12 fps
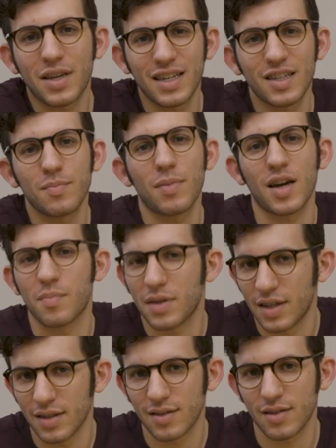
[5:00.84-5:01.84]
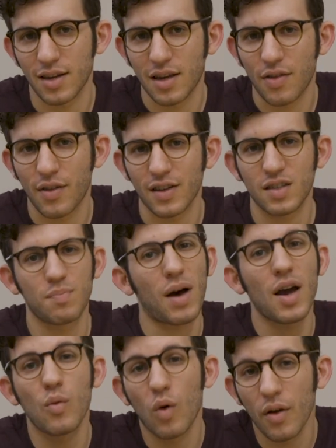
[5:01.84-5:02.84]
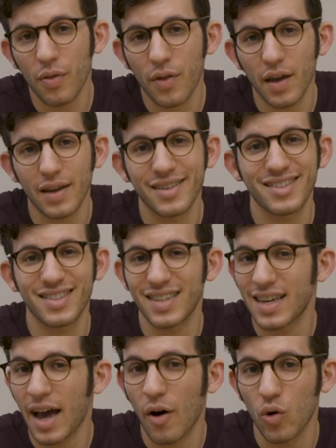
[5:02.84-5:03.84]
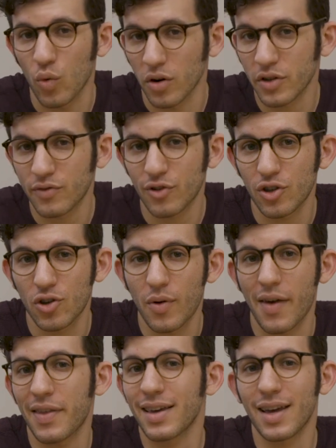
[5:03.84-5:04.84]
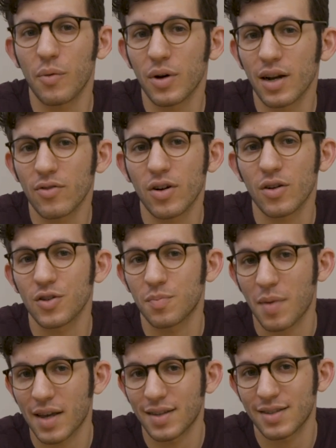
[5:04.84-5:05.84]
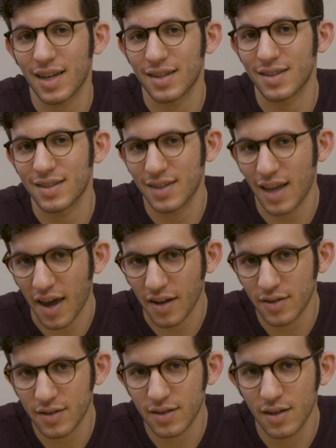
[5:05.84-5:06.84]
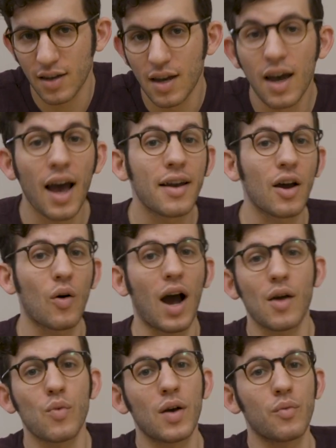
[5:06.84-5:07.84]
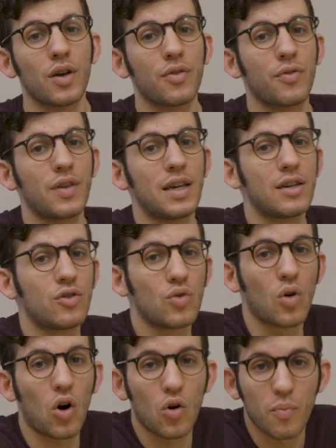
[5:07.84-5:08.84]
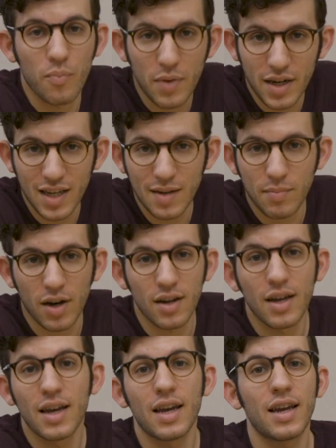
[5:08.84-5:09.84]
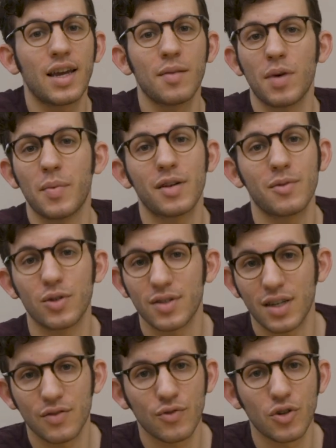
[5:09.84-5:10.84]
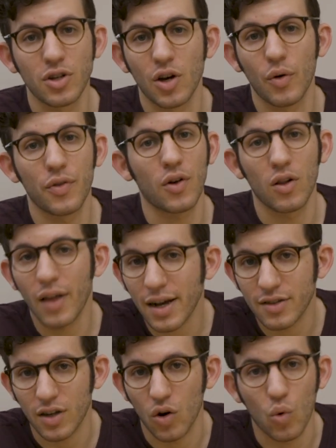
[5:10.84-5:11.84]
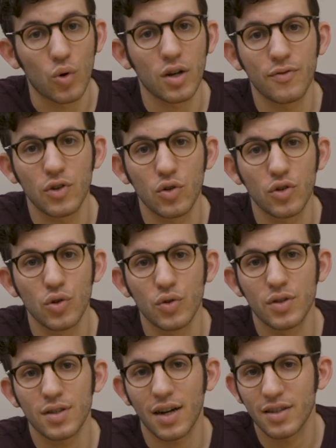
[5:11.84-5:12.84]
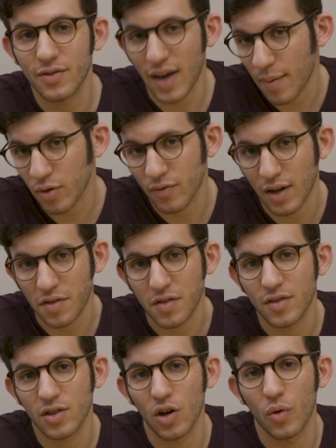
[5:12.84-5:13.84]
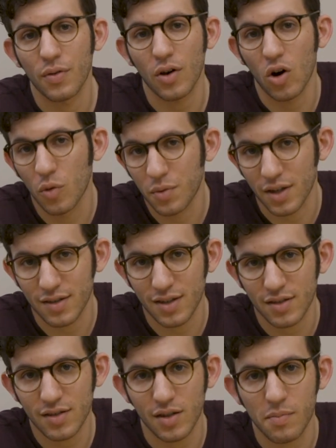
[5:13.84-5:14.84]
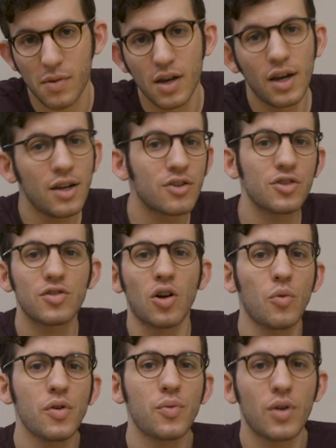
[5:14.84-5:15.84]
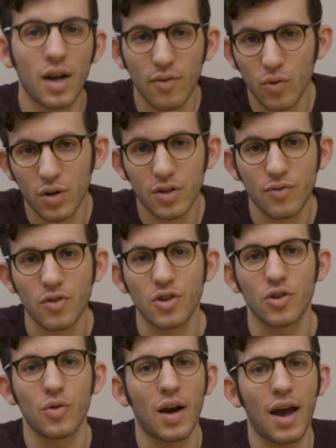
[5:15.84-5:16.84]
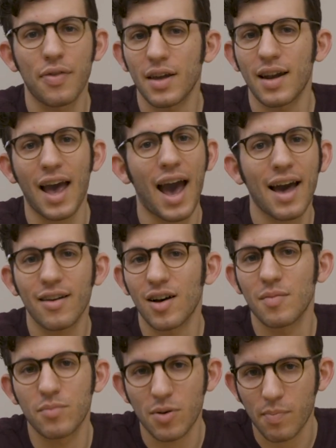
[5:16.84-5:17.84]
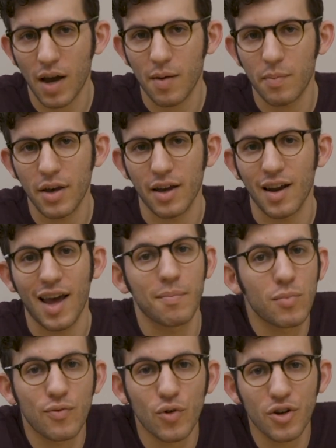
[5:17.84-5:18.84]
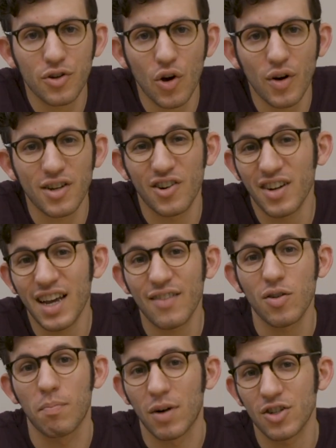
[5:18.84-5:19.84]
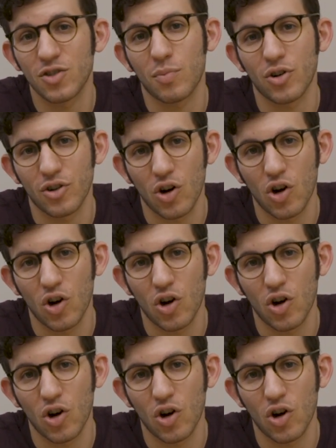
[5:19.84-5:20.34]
piece by piece like this. Buy one thing, see how it works for you, and then get whatever else makes sense next. Now, I went with the Google Home Mini, but it might make more sense for you to go with Alexa, or if you use tons of Apple devices, to go with the HomeKit system. Just start with whatever works for you and then add on bit by bit, and before you know it, you're gonna have a much smarter